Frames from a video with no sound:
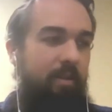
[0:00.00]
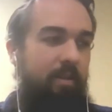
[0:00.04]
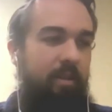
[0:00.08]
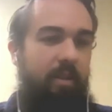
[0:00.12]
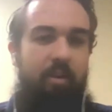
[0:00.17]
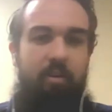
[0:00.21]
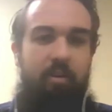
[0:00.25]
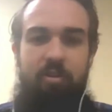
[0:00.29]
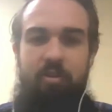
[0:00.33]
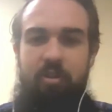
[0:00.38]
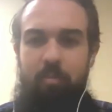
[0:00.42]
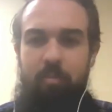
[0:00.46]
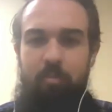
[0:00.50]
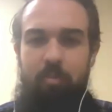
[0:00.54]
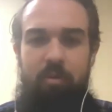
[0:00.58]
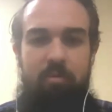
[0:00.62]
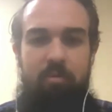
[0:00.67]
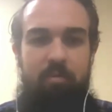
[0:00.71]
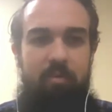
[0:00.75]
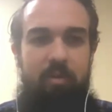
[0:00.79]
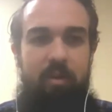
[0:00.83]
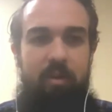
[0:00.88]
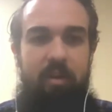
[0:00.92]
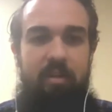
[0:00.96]
leadership and,
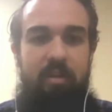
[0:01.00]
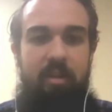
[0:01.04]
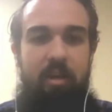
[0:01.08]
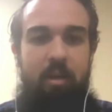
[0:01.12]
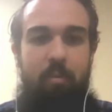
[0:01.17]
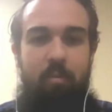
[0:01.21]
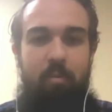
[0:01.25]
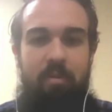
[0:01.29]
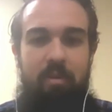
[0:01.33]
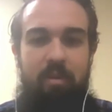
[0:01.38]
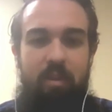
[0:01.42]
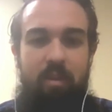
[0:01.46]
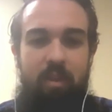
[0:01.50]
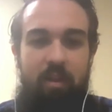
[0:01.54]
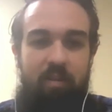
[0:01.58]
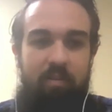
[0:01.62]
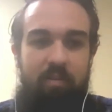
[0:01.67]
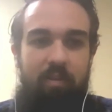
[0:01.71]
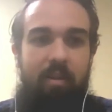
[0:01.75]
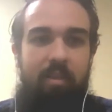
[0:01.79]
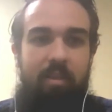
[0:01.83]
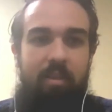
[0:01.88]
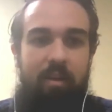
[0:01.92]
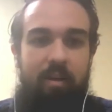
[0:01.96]
teams and things
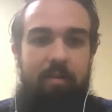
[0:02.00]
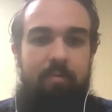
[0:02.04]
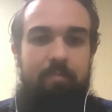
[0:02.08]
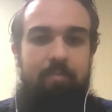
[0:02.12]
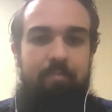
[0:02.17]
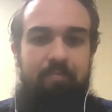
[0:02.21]
like that.